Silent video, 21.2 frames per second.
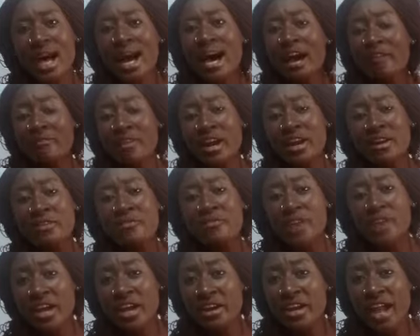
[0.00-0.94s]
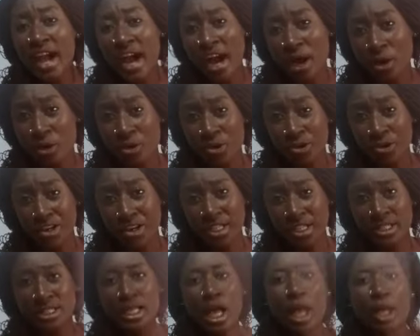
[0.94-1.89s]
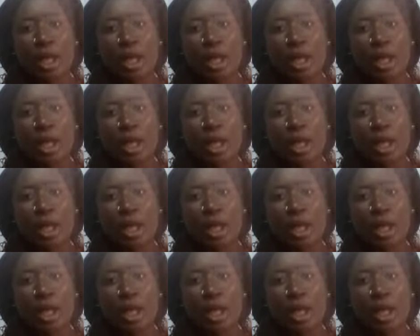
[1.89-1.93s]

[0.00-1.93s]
are very, very accurate.